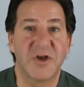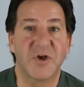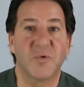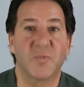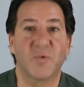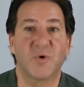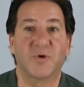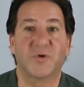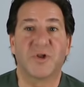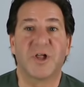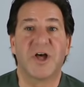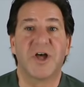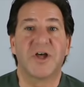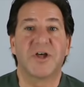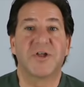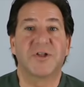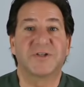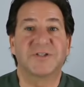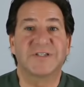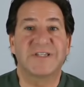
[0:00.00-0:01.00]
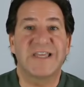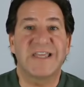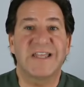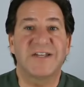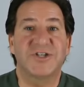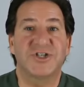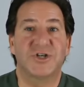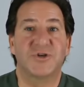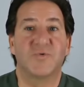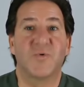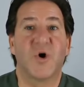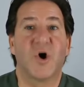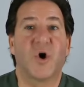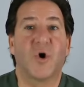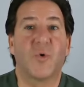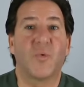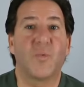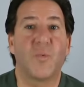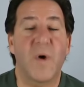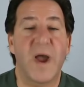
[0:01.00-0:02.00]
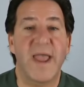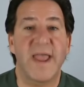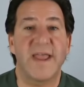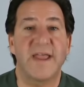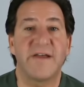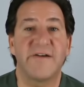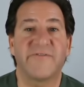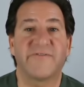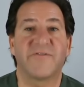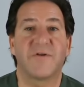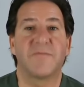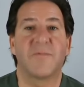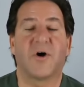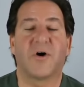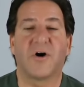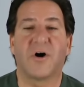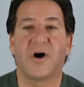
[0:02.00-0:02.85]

will lead you away from